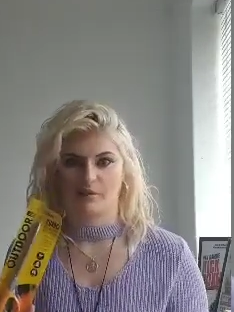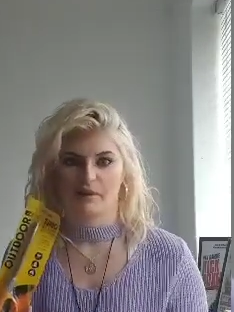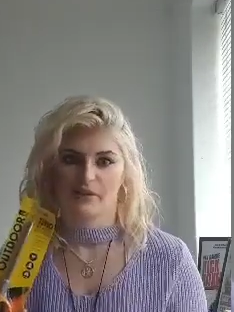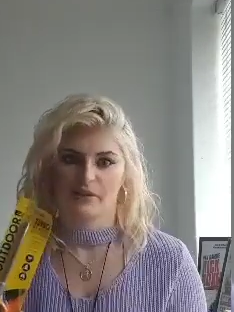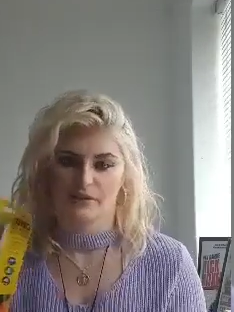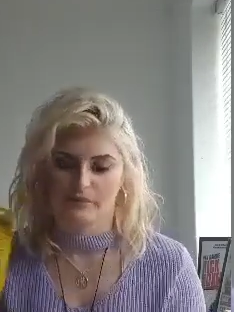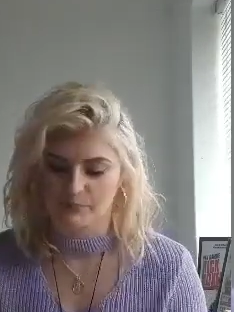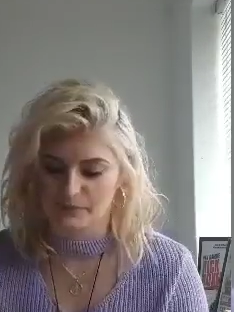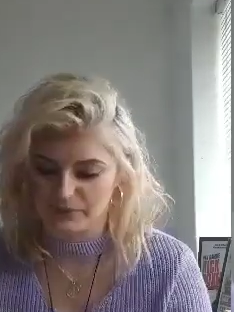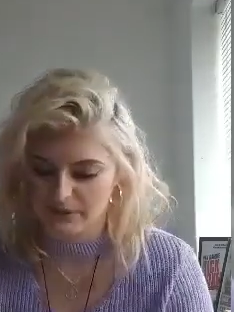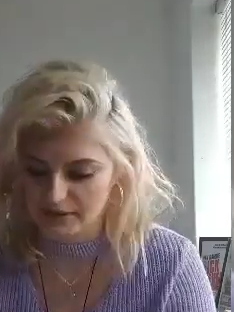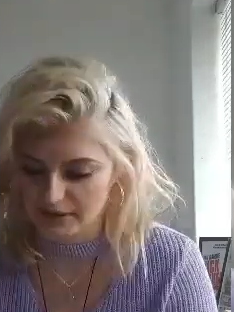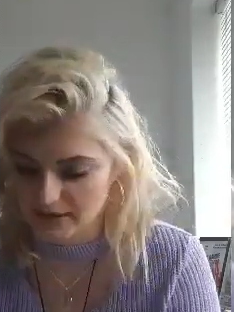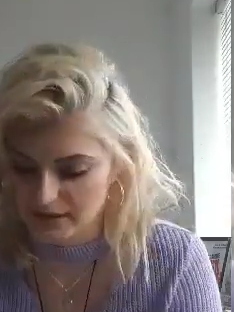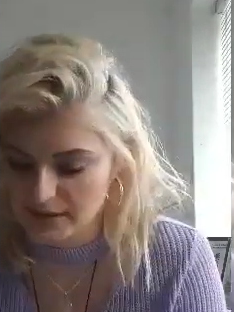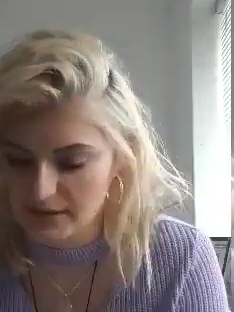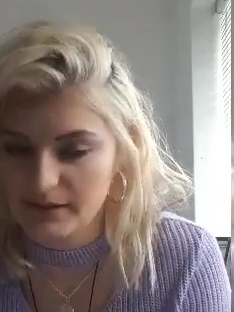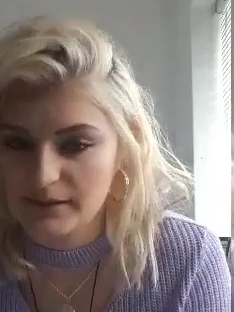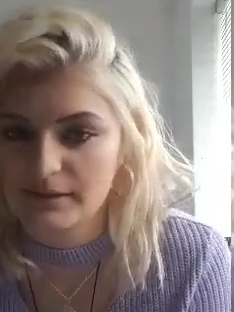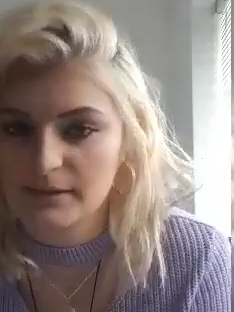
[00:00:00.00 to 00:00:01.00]
buy them when
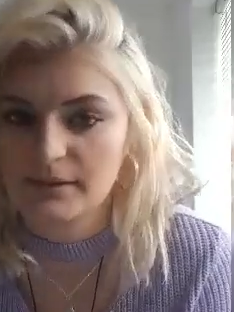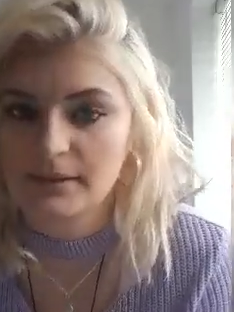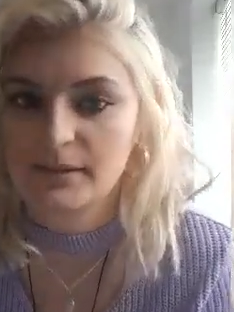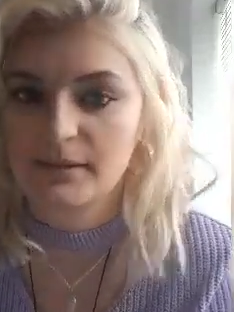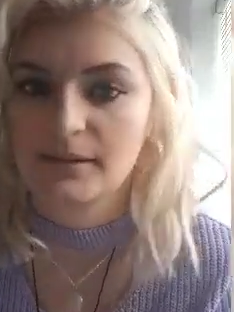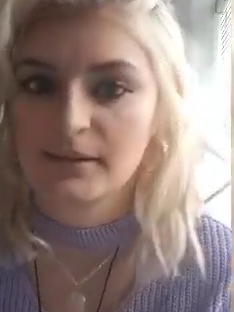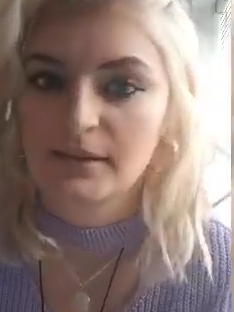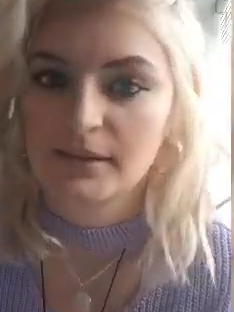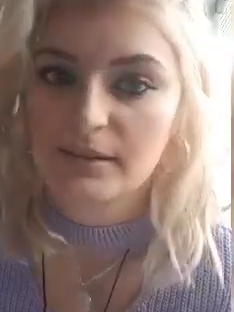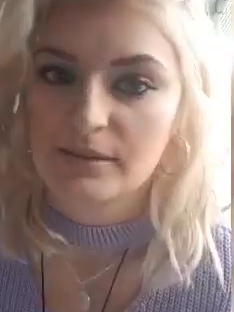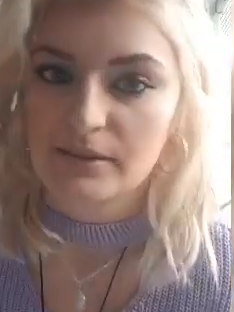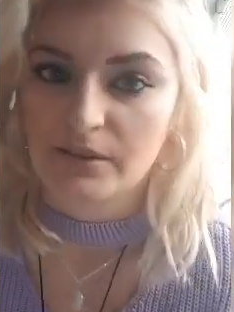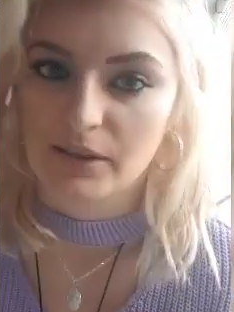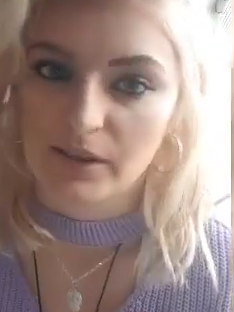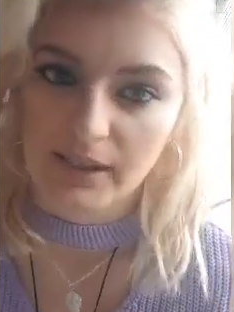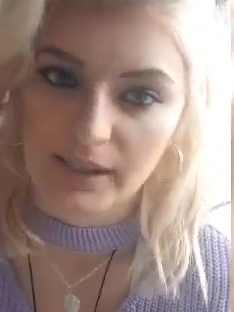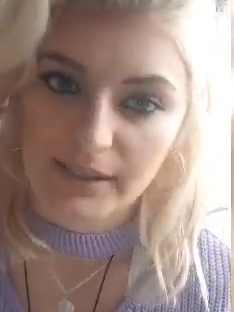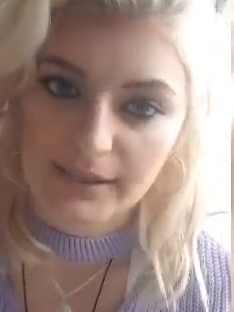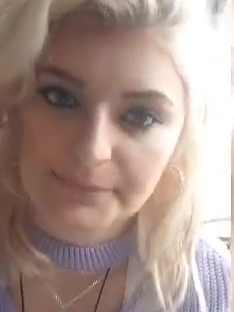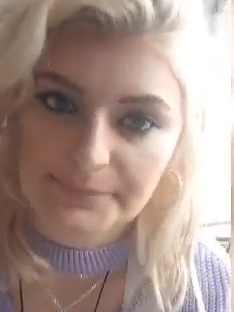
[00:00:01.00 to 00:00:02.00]
they
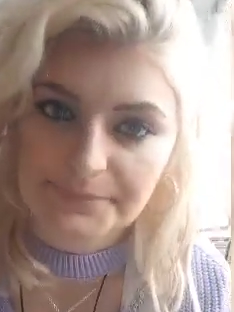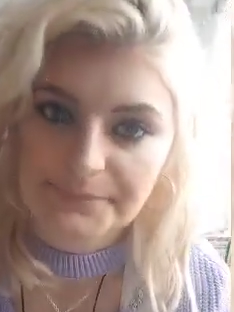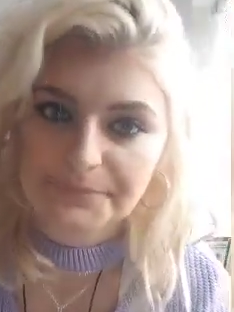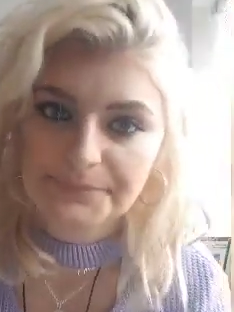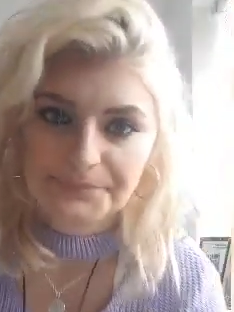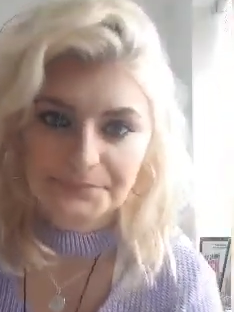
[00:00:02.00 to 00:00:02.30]
die.